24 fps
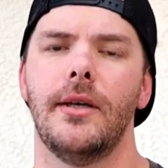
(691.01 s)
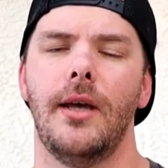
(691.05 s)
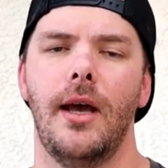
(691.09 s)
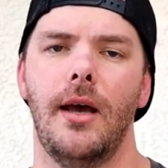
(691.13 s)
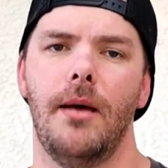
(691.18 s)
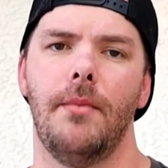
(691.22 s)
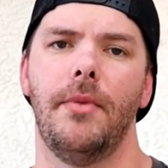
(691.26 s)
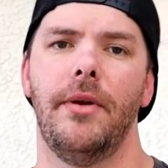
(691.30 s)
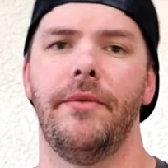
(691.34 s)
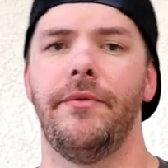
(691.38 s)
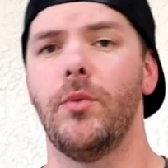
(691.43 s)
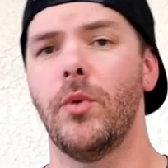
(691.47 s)

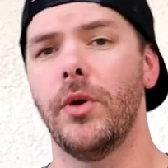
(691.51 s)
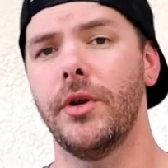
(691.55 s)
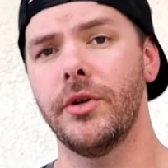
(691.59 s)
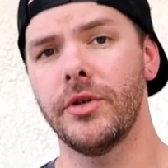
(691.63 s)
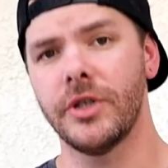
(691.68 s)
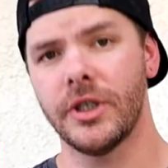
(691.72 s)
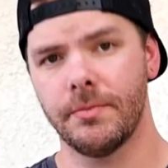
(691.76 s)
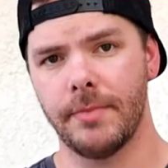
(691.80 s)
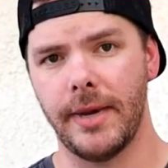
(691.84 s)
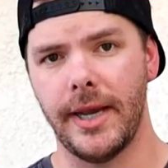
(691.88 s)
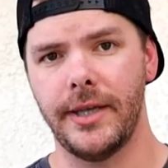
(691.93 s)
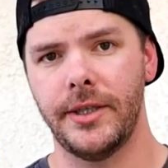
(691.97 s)
But if you want your
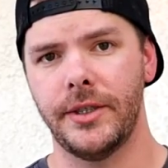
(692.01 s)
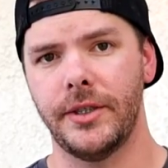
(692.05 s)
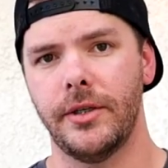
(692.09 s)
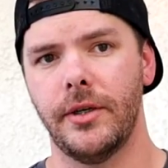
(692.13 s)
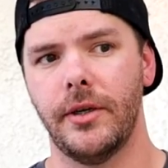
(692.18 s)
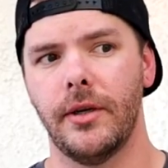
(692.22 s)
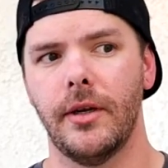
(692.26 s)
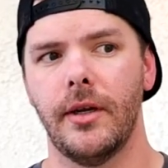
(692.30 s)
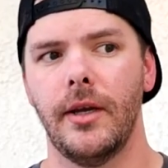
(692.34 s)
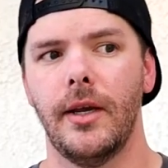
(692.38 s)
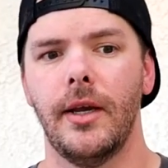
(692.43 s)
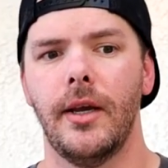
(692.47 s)

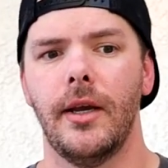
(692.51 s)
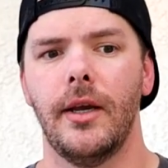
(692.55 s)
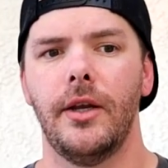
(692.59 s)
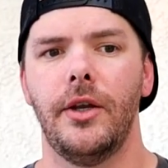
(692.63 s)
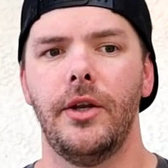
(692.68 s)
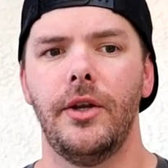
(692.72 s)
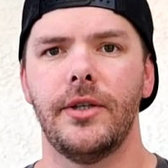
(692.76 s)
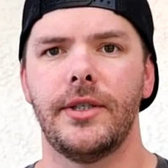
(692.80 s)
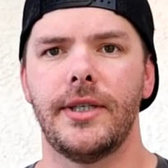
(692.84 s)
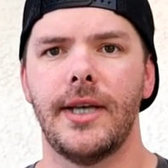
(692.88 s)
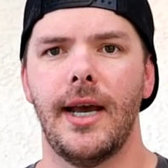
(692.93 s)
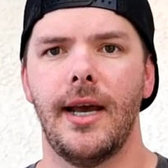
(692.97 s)
spicier,
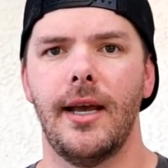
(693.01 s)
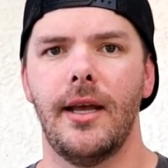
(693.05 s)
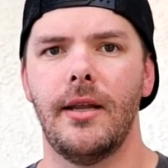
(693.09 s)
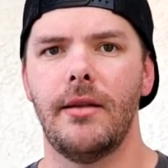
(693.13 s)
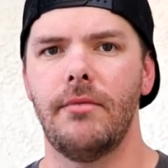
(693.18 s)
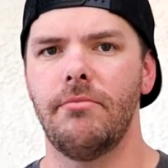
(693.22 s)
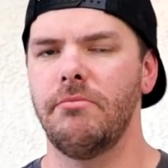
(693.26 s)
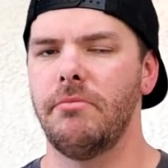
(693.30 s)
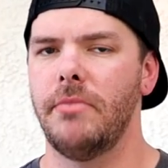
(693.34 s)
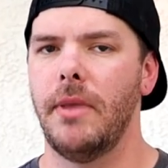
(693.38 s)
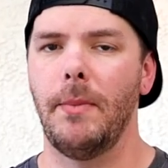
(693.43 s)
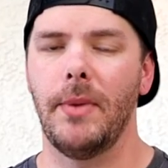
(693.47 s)
you just add
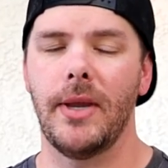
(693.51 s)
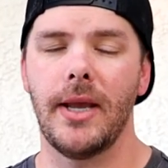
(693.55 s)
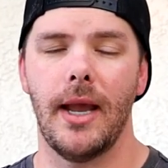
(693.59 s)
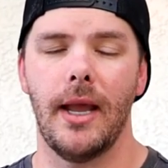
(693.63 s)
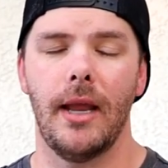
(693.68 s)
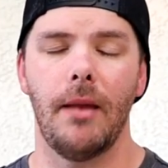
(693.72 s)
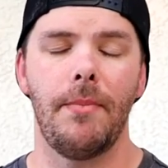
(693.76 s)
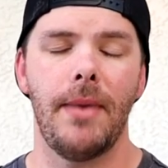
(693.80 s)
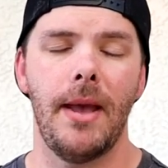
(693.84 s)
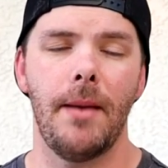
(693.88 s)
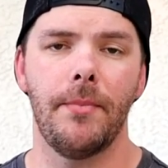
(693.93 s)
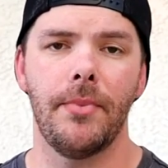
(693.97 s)
maybe
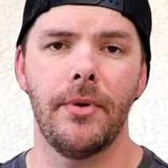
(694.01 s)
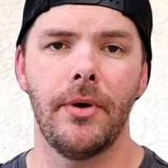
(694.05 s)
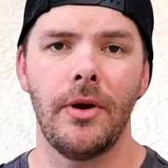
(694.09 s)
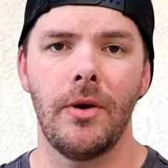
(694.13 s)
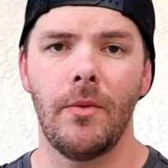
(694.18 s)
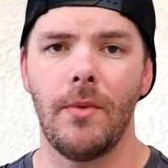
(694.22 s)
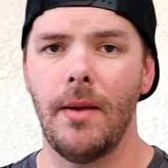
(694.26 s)
cayenne pepper,